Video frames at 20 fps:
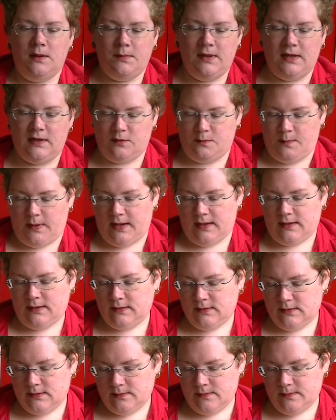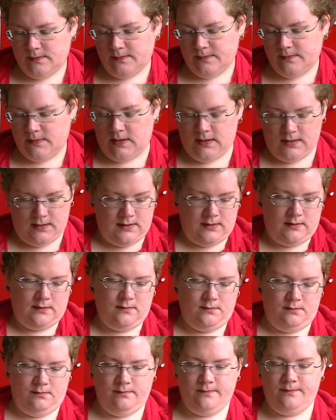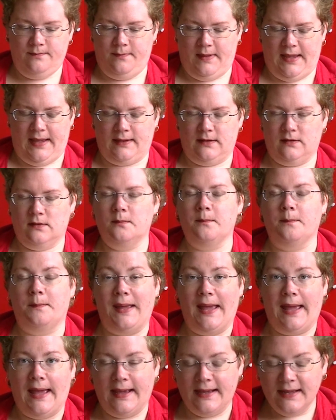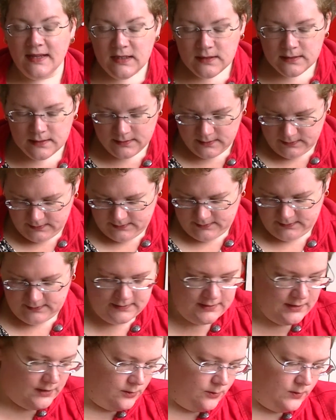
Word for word: Makes bags, uh, bags, bag, the other